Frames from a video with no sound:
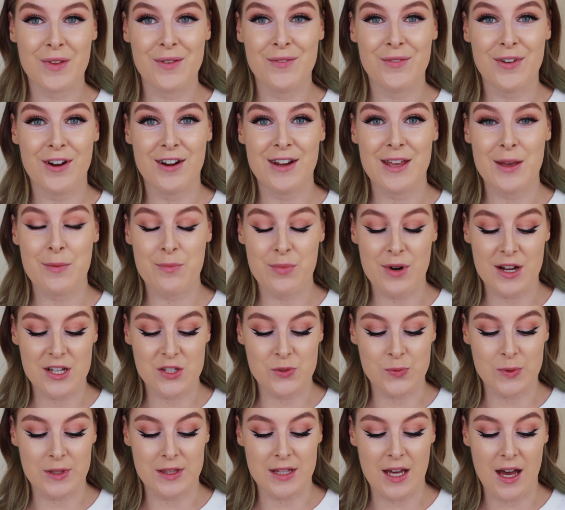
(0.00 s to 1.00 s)
I'm very
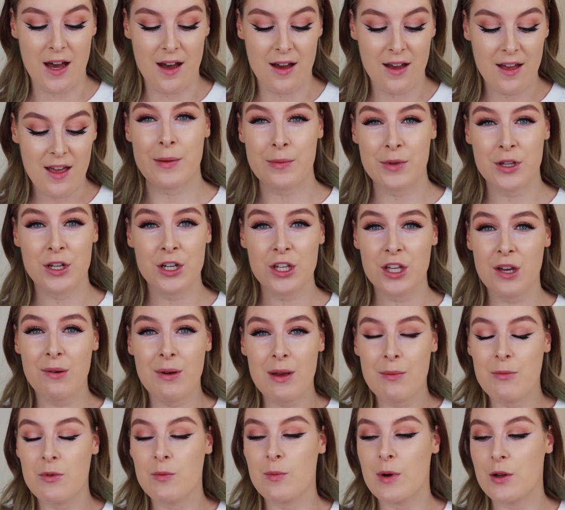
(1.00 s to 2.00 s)
impressed with that. I'm going to go
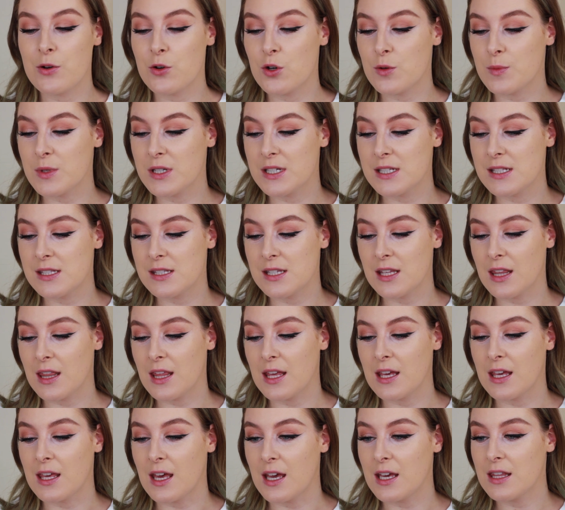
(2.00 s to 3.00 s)
in with my normal concealer
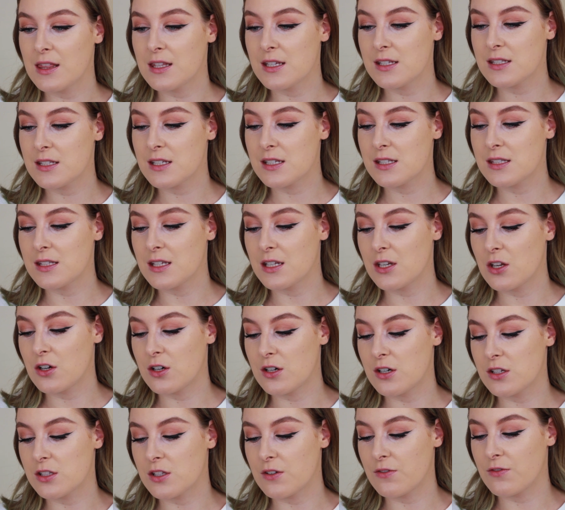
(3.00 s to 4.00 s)
again. This is the
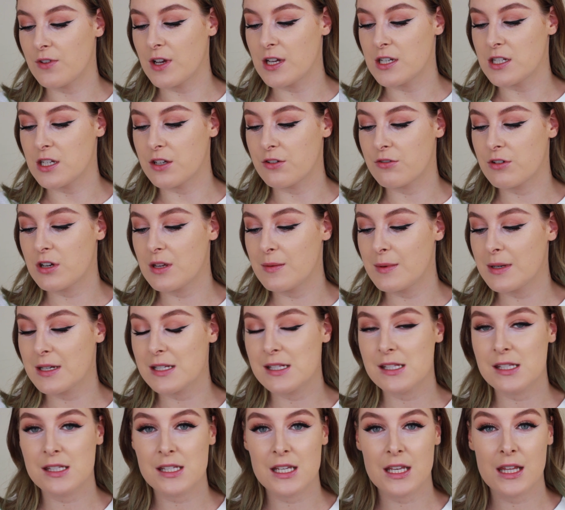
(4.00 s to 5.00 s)
NARS Radiant Creamer
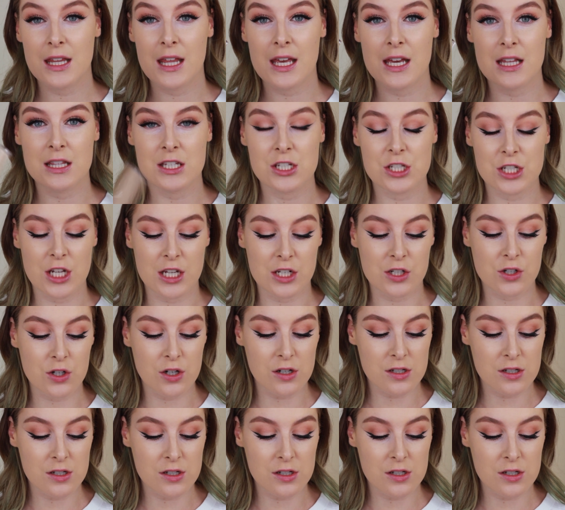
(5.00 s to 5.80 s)
Concealer in the shade